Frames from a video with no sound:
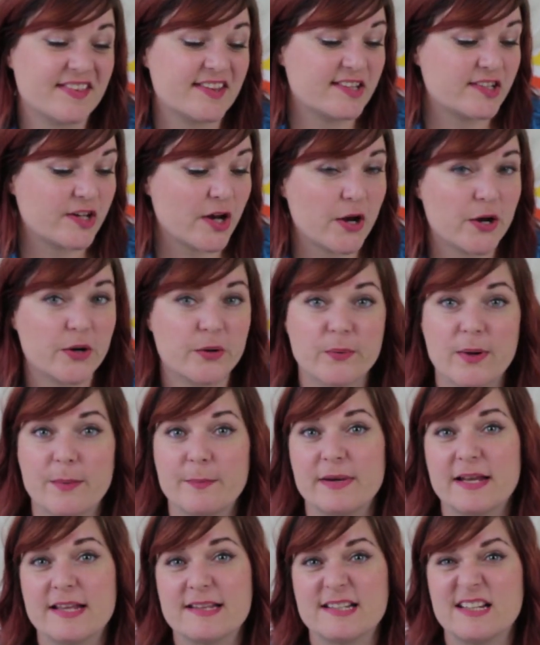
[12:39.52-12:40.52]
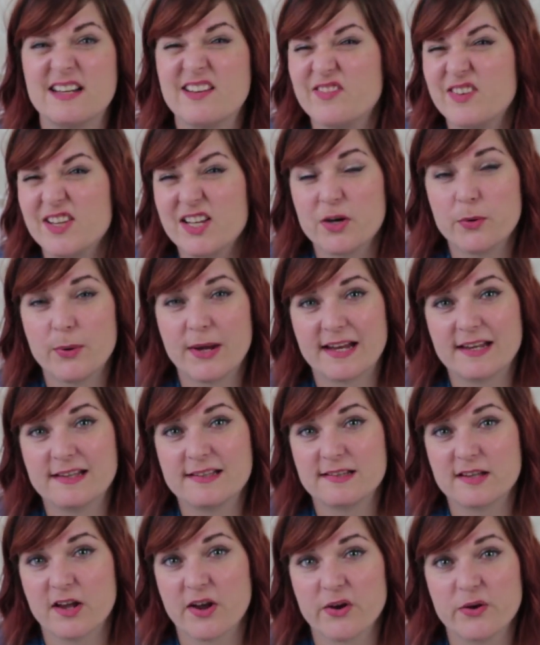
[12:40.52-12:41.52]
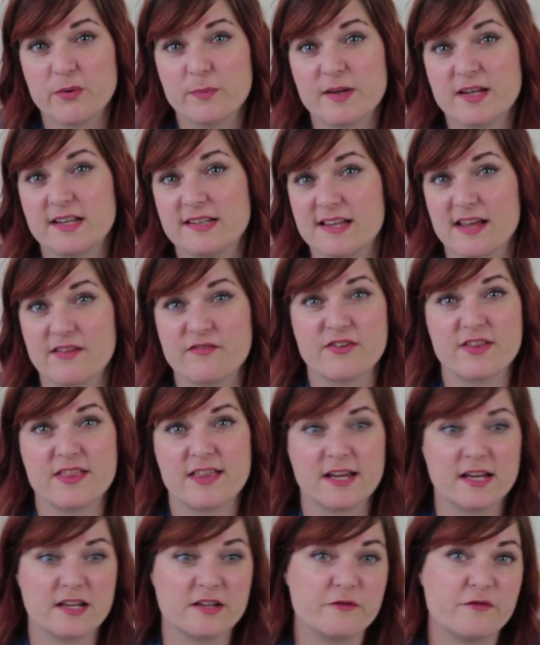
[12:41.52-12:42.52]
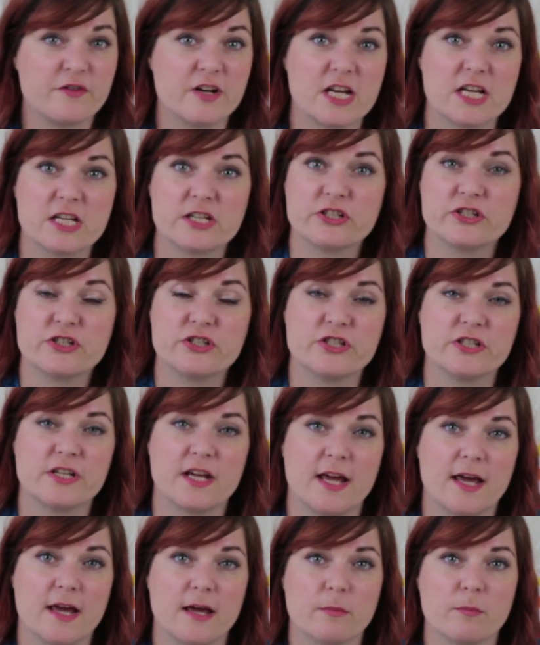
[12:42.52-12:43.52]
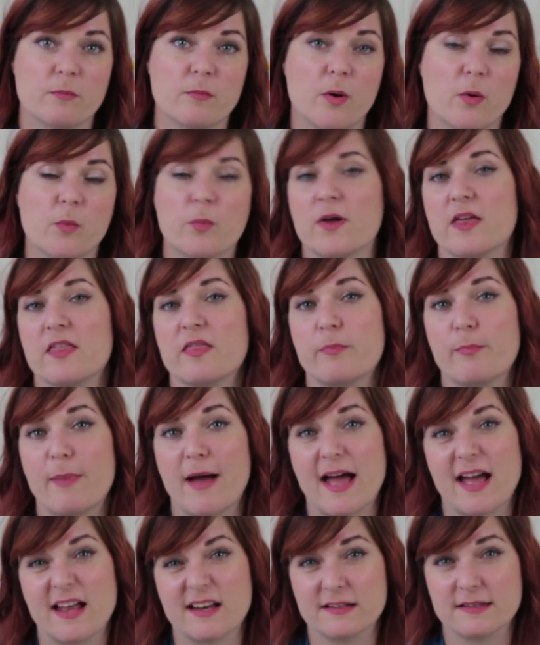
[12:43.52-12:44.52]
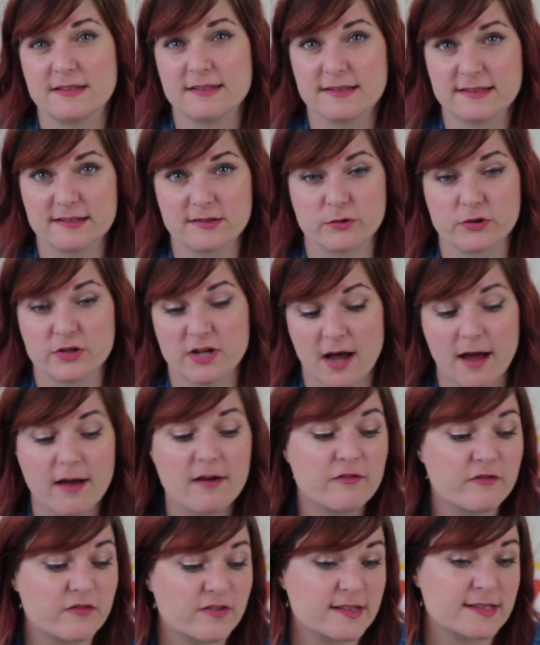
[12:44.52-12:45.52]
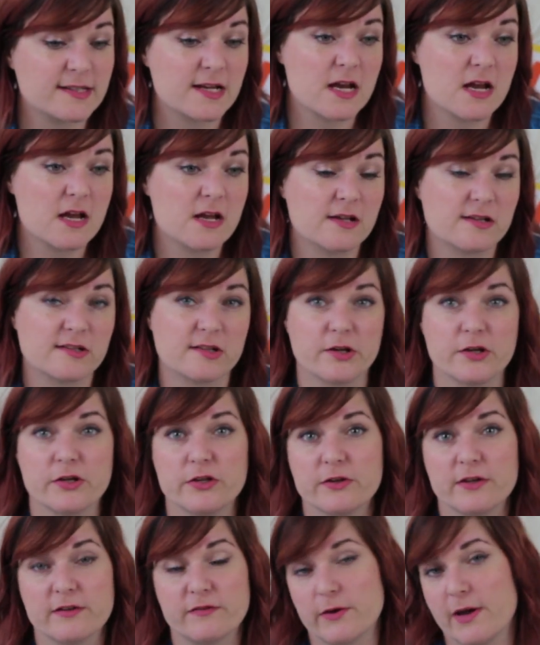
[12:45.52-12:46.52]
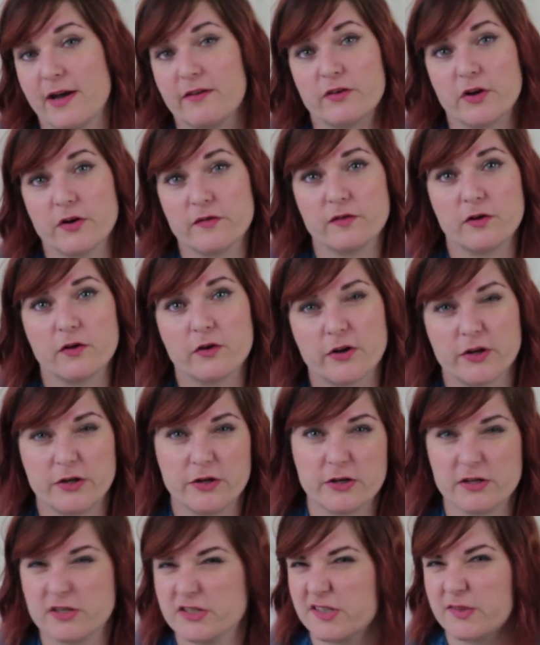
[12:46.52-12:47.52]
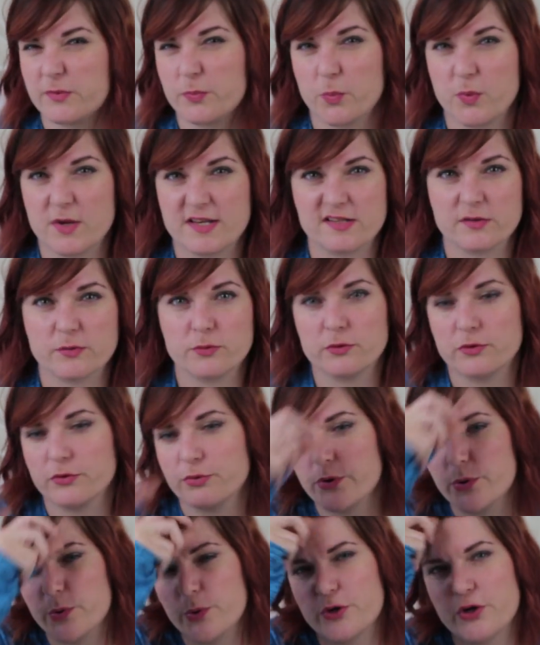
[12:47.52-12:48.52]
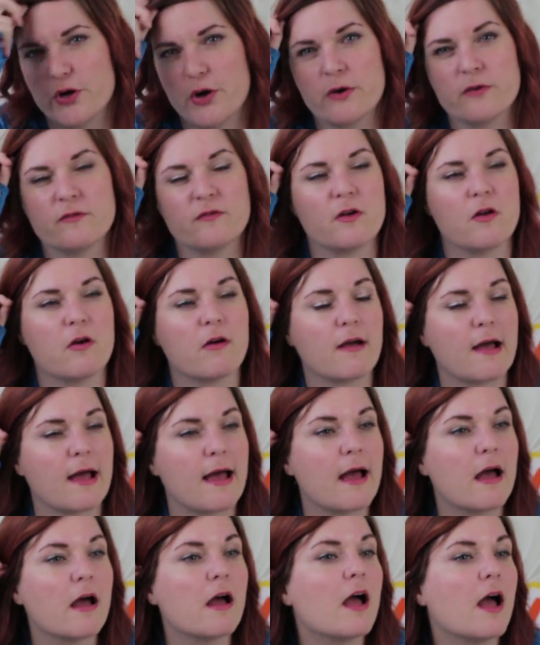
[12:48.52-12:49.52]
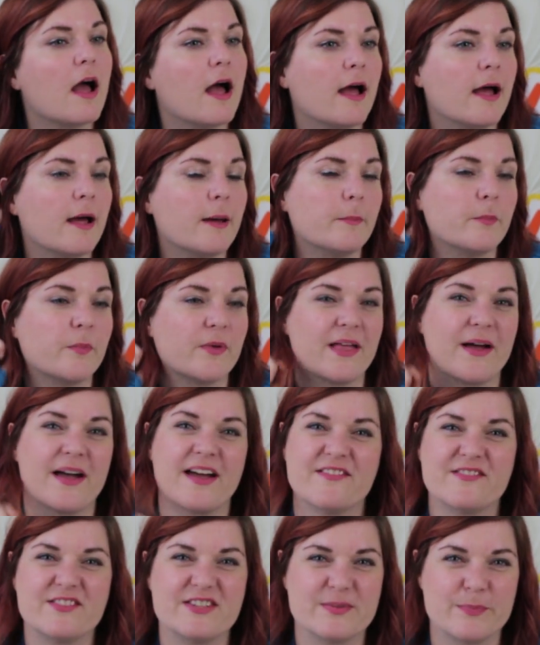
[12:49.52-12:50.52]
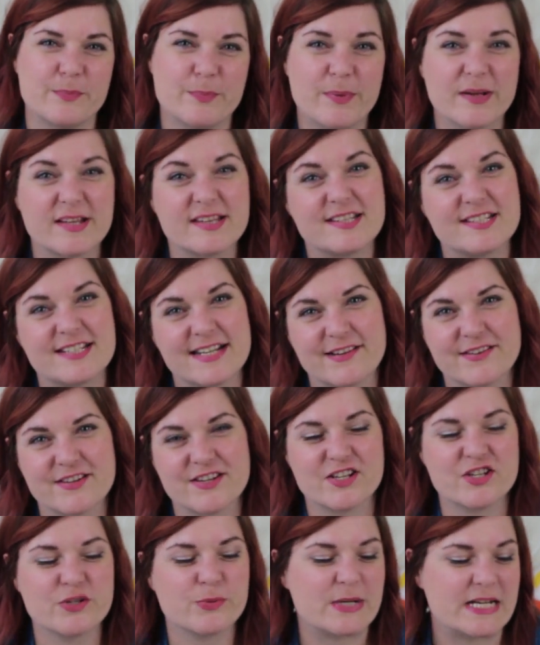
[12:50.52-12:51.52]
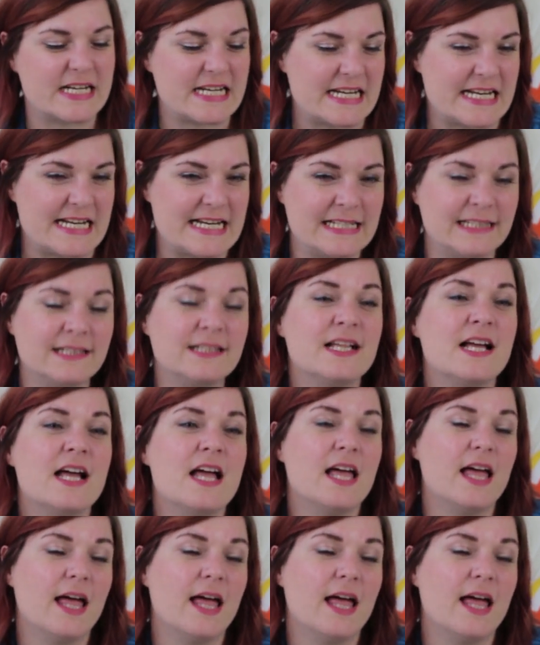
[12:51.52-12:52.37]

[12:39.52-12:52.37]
So Wembley is a lovely quick sew because everything is finished with bands or cuffs. So if you have an overlocker, you can just whiz it all through on your overlocker without having to bust out your twin needle.